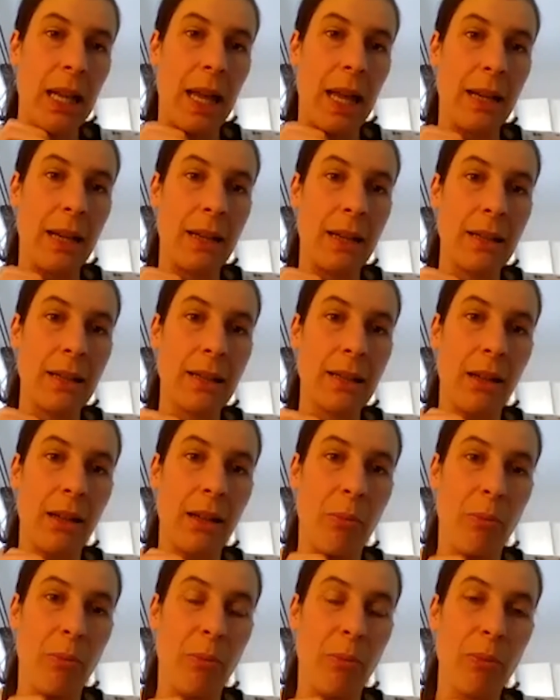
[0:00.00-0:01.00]
And
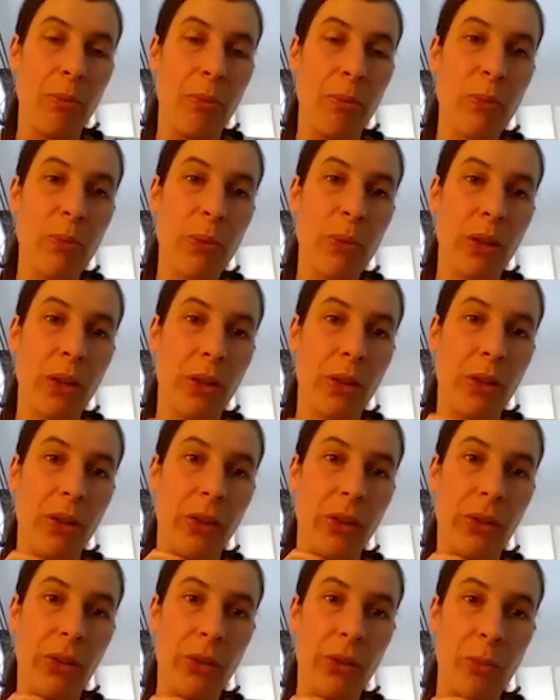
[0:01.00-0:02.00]

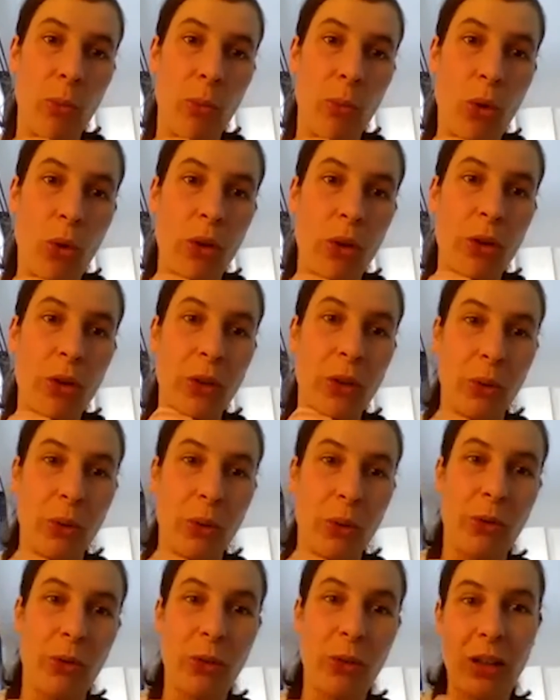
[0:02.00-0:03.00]
this more,
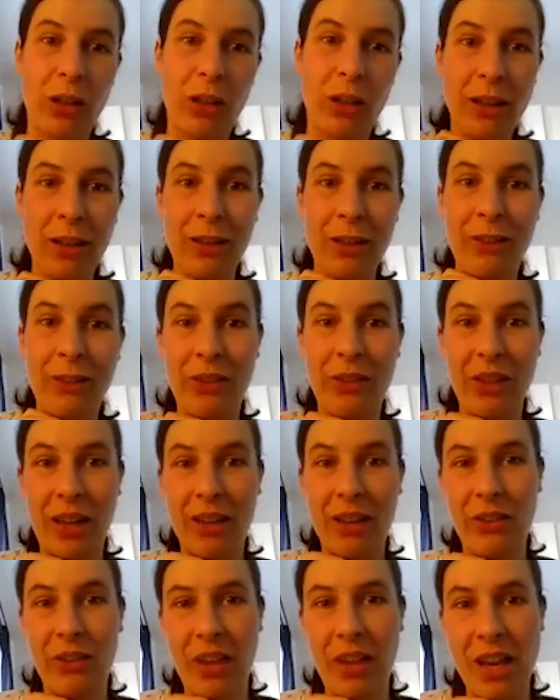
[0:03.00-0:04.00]
clear
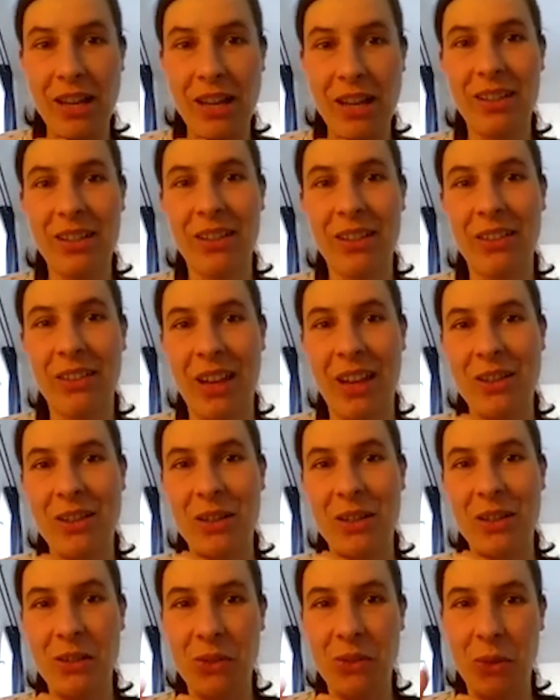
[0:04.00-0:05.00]

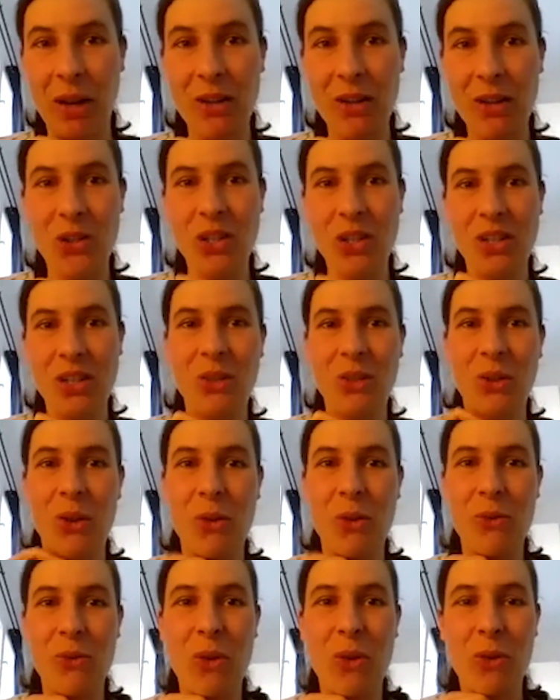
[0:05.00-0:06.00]
state-centered
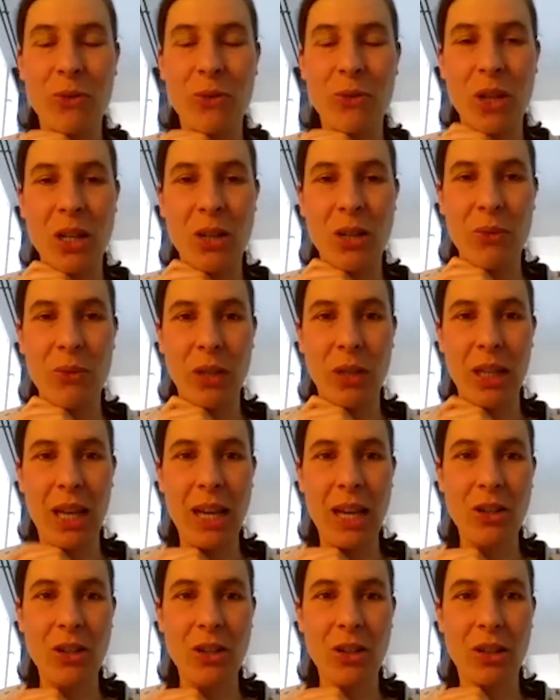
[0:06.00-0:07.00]
strategies of
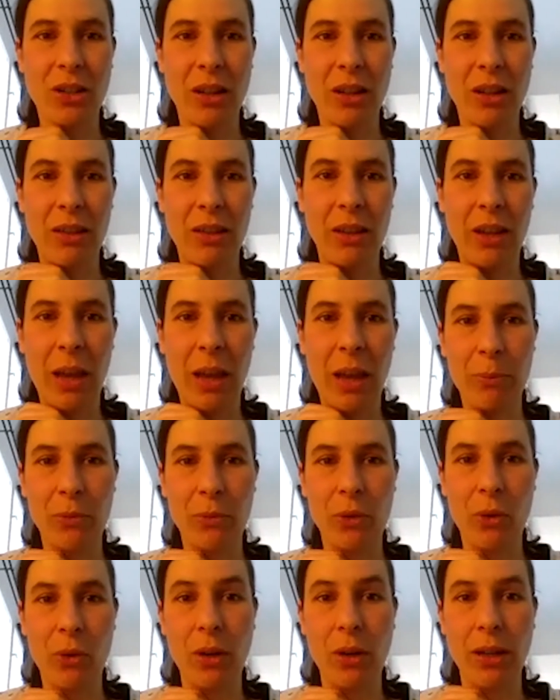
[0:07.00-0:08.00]
gentrification, I think,
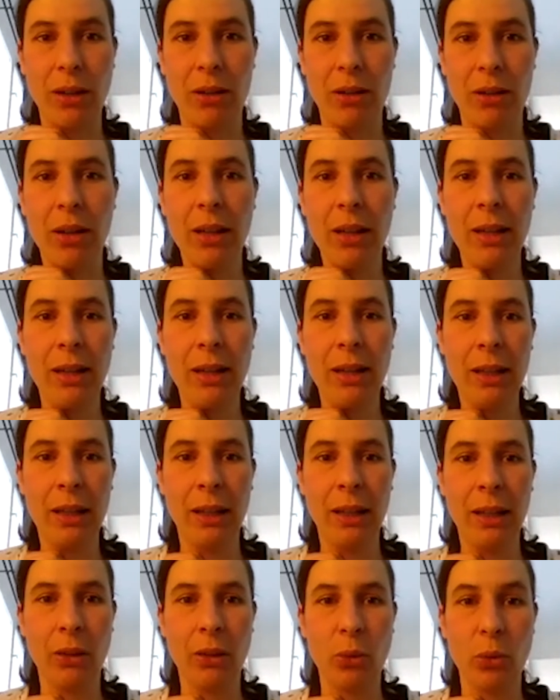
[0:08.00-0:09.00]
happened earlier
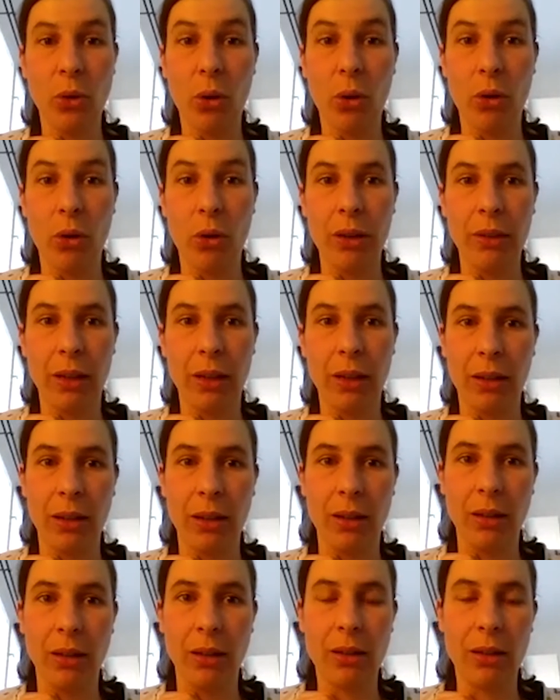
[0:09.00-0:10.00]
in New York than
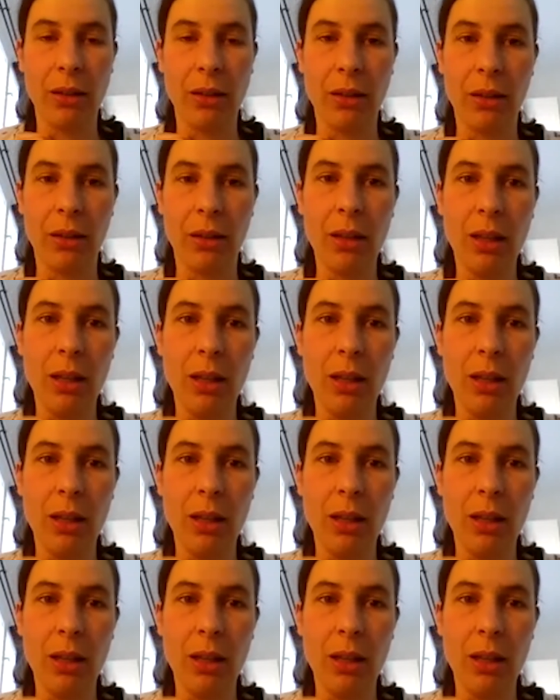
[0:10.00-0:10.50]
they did in